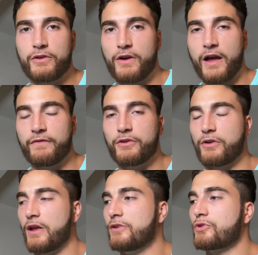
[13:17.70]
iPhone or
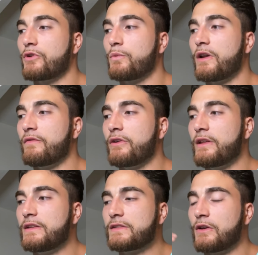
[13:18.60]
Android or whatever it
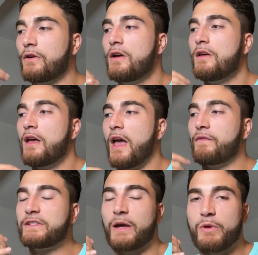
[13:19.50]
is. So
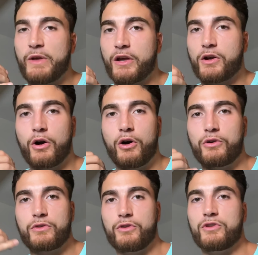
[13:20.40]
every time you make a
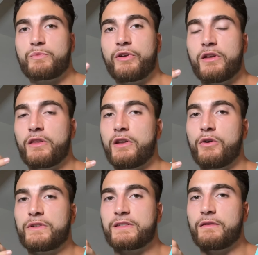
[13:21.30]
call, you just put in the
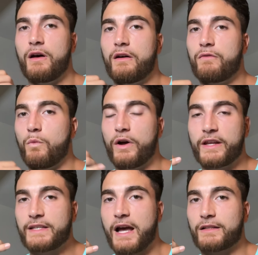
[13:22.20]
notes of what
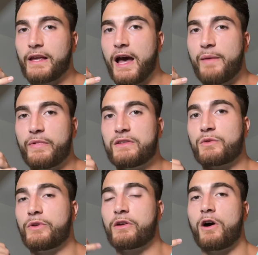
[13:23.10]
exactly happened. So
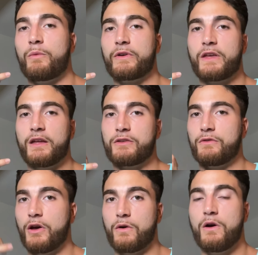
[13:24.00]
when you call them again,
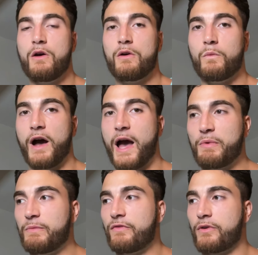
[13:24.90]
what
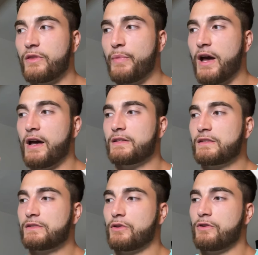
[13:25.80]
happened before in the
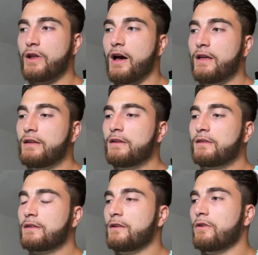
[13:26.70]
past. So you're not
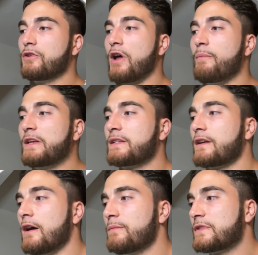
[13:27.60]
messing
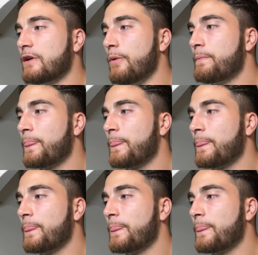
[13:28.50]
up. So